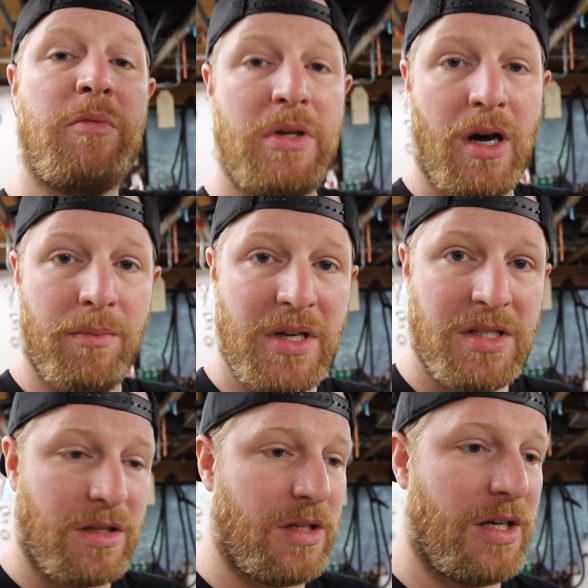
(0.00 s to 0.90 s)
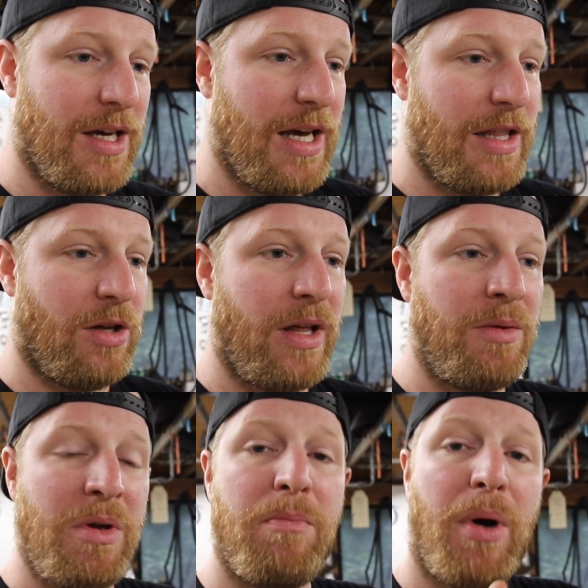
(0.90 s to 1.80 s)
and beyond. Basically, they're
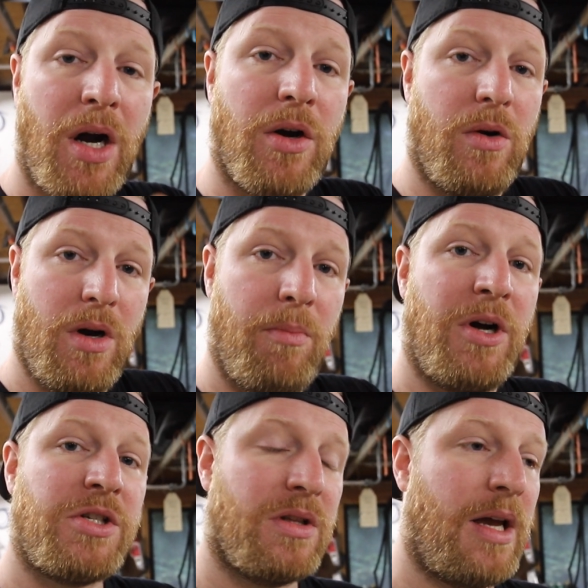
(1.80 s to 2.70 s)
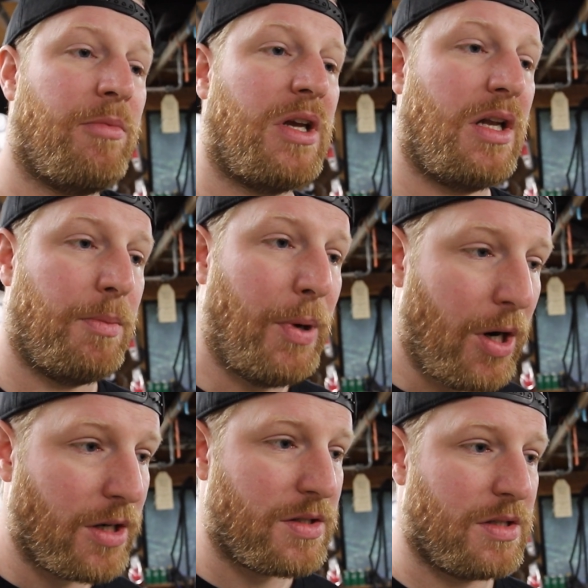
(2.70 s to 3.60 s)
letting me borrow a bunch of Lamborghini
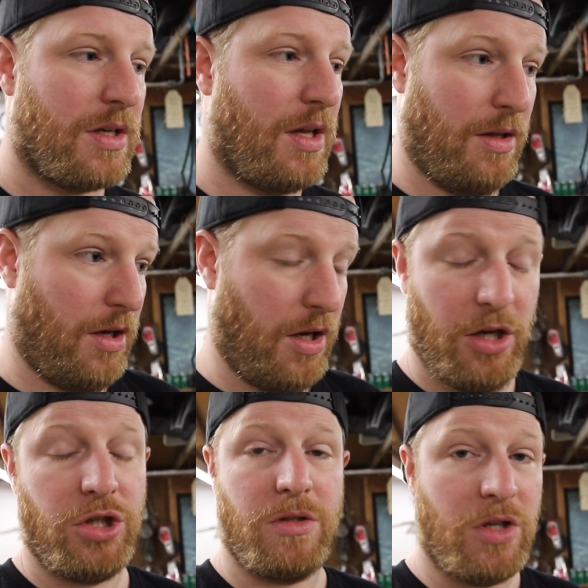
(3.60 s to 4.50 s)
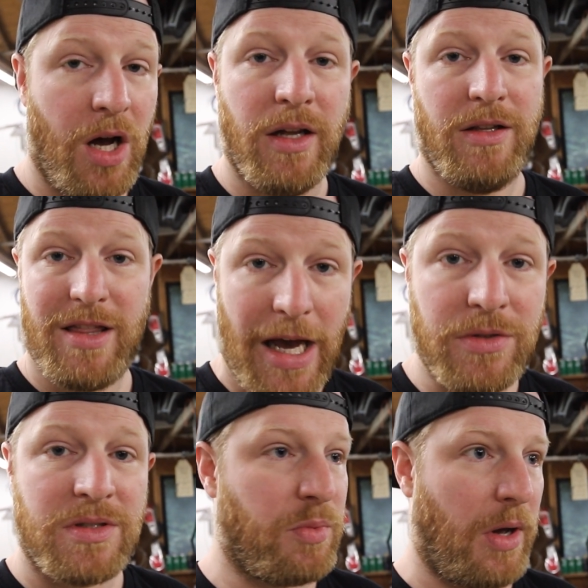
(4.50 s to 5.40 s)
parts, a, a, ton,
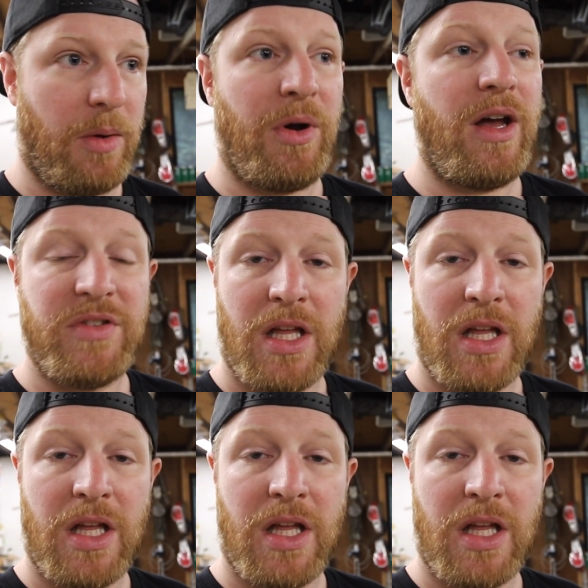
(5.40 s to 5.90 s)
thousand. I probably have